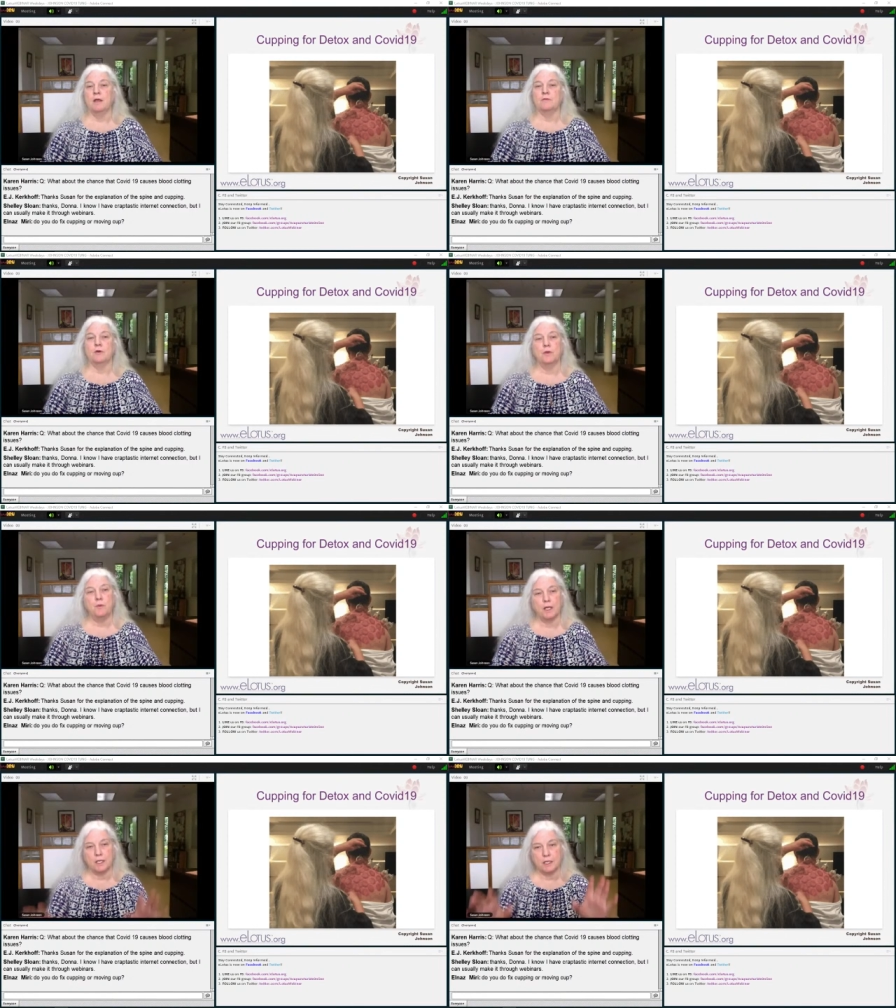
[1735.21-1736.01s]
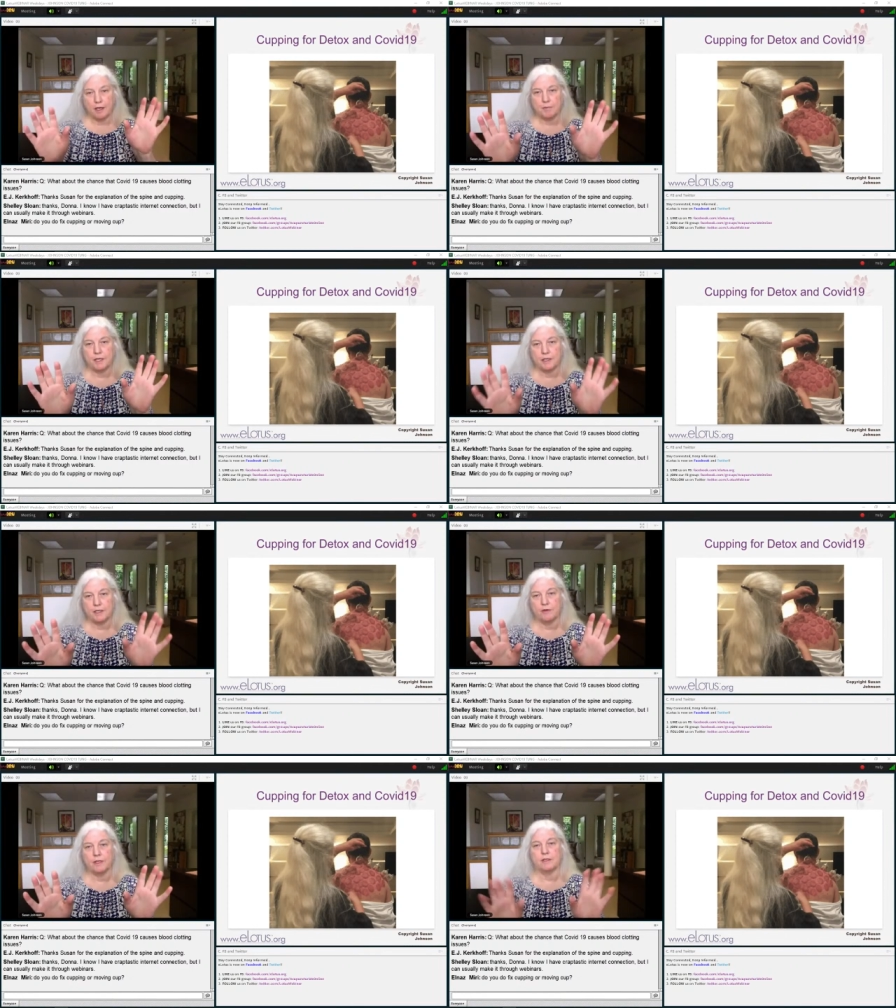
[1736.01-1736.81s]
So we want to cup that
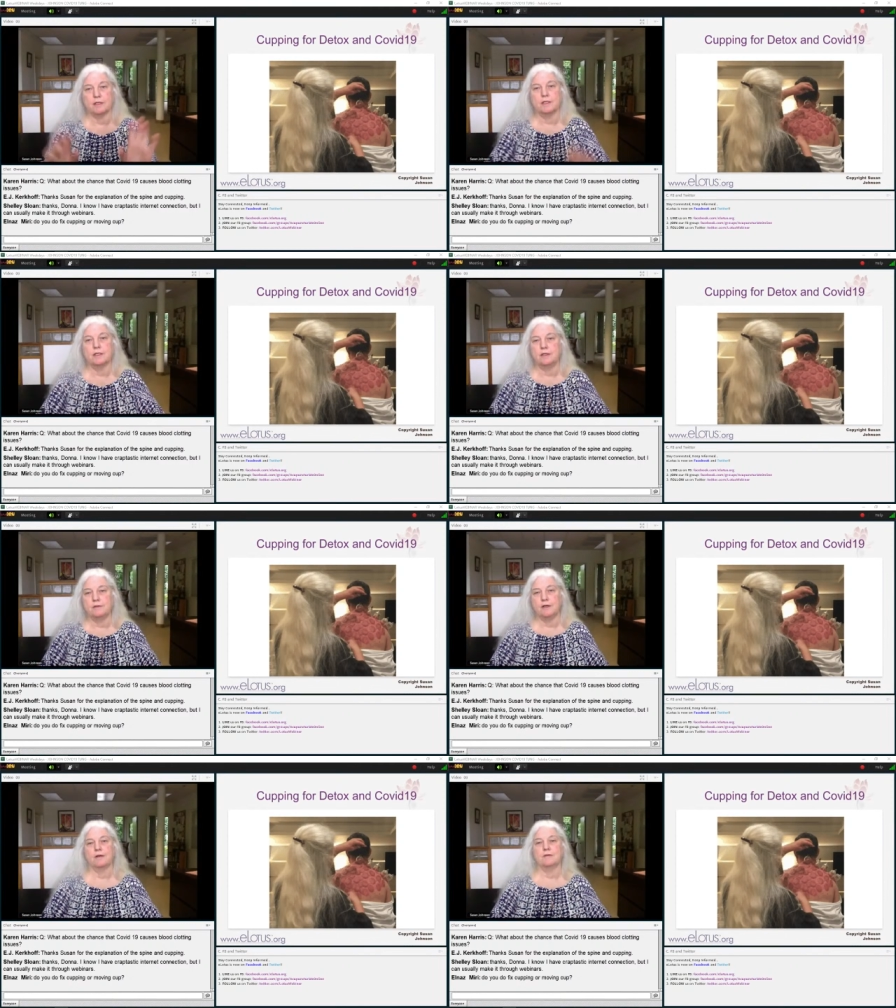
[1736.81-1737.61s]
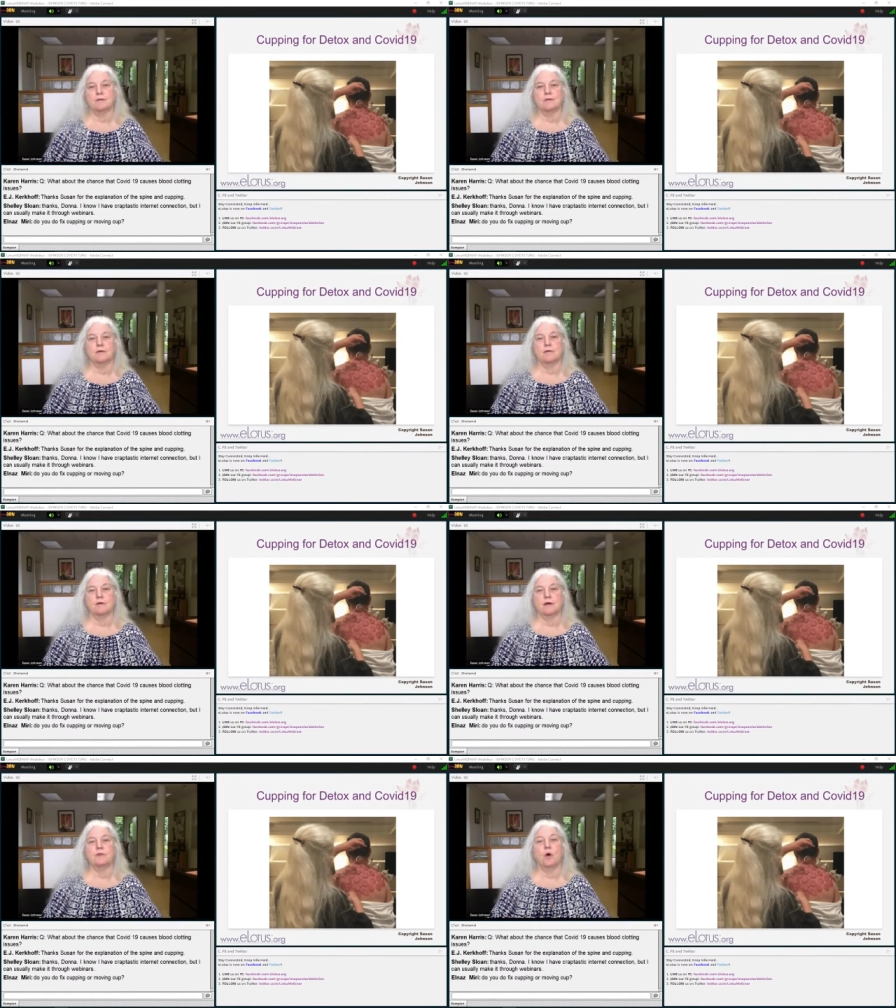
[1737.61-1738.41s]
area to clean toxins of,
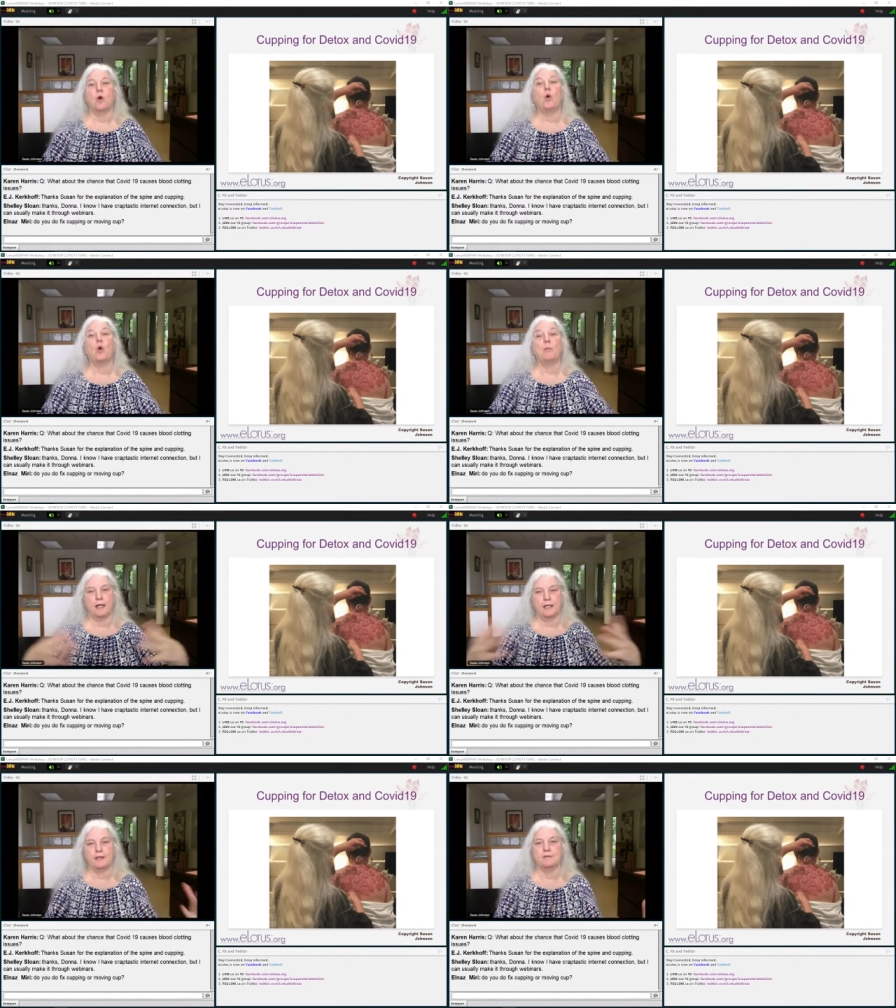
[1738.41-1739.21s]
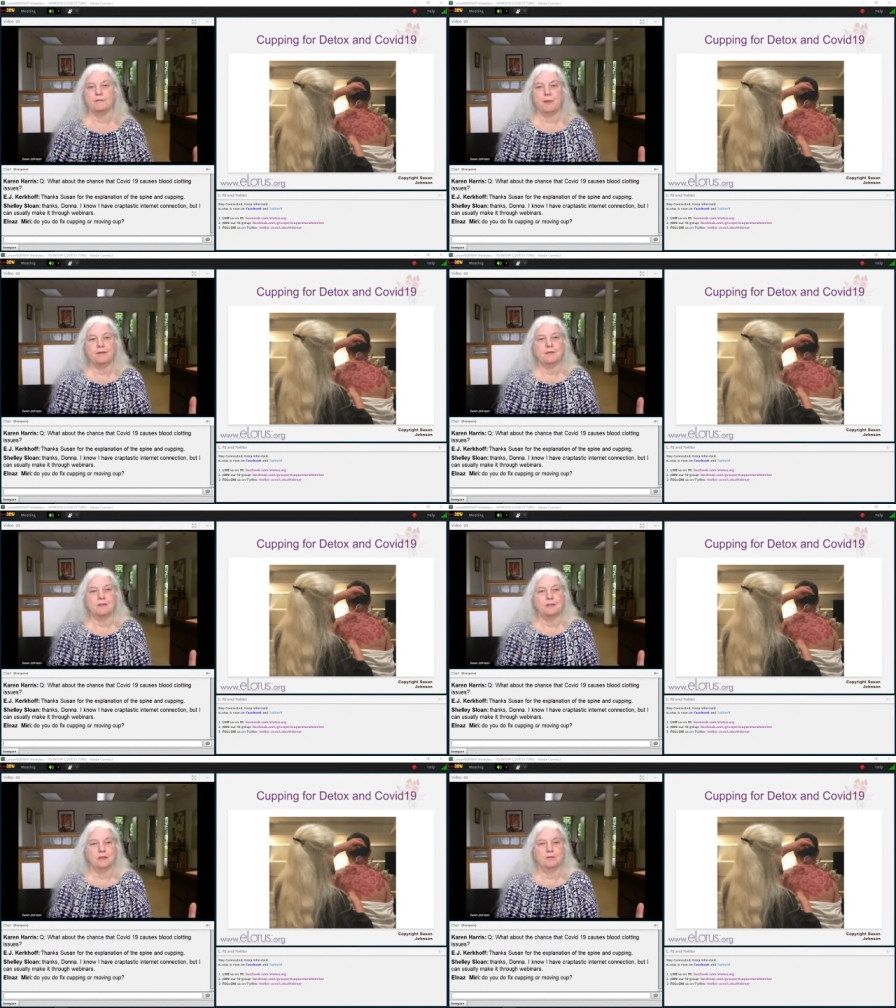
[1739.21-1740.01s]
of the whole body. It's
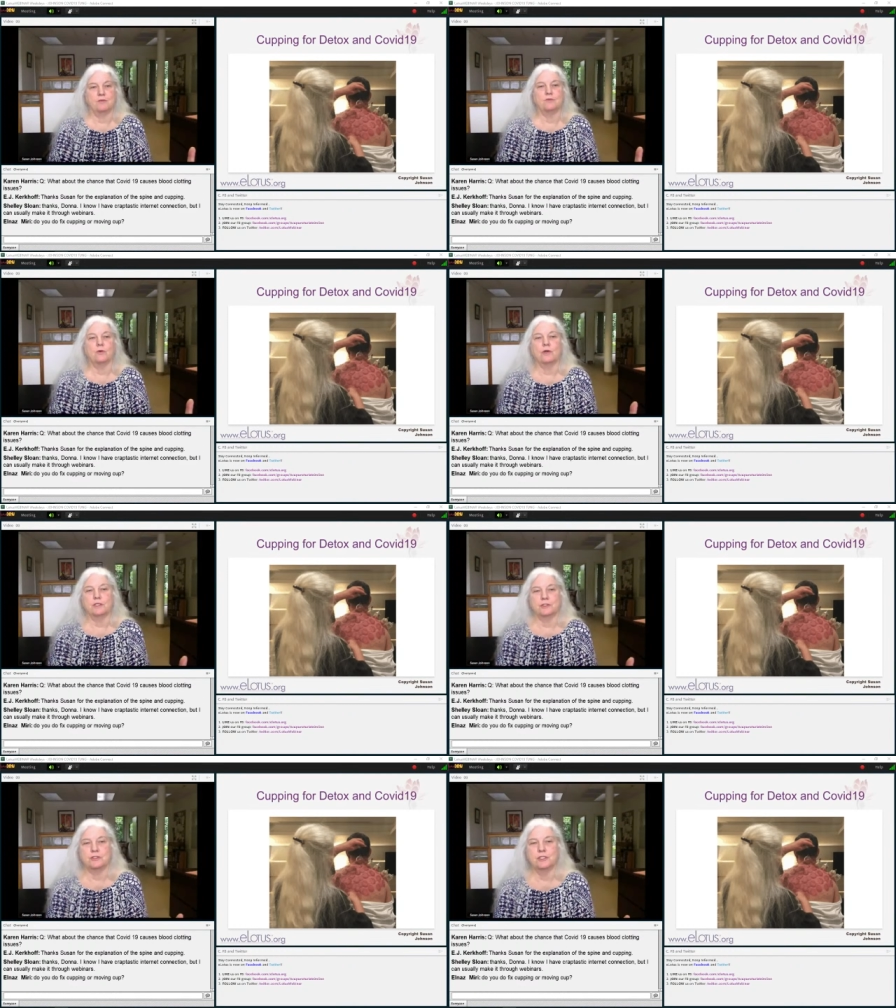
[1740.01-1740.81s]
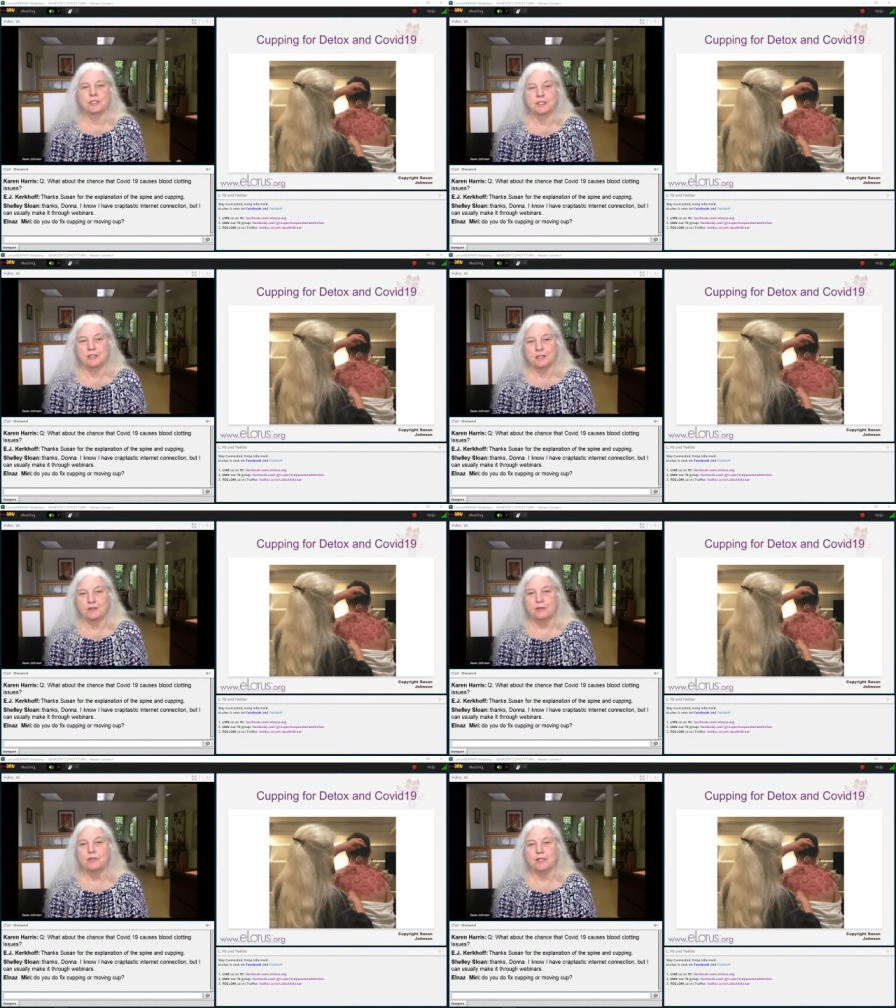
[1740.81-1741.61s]
basically a storage
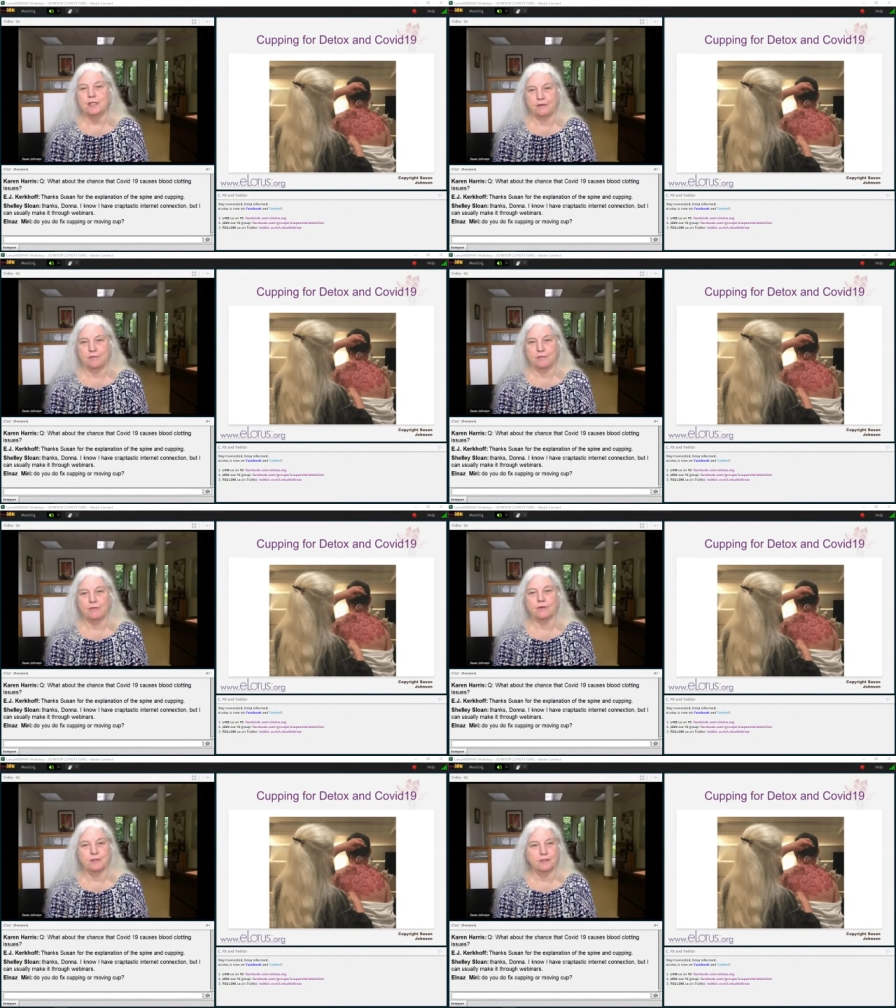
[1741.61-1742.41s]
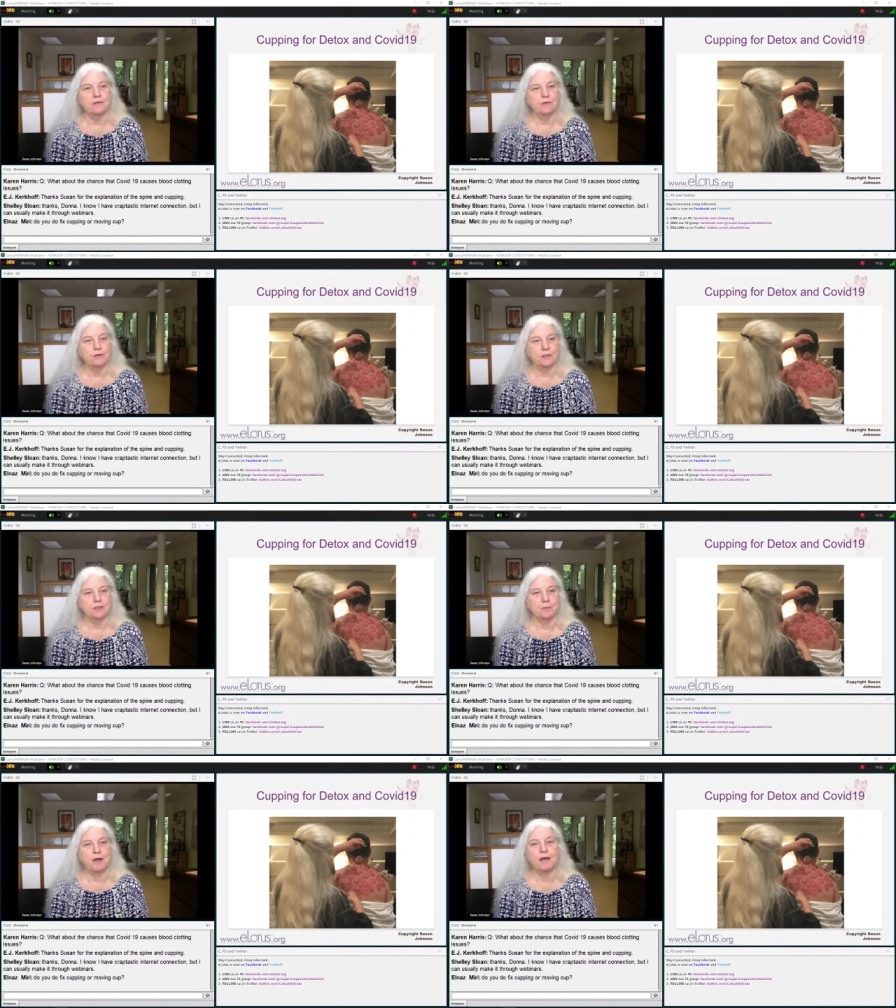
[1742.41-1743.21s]
unit for the liver
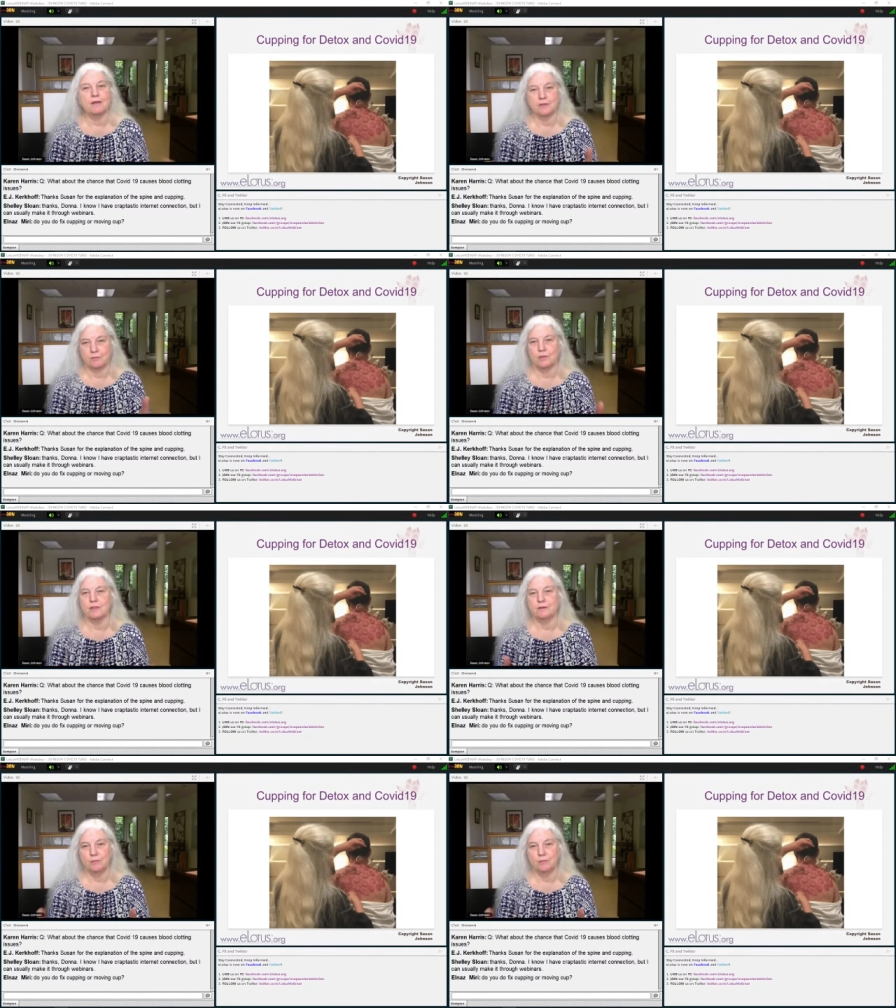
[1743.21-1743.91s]
to deposit what,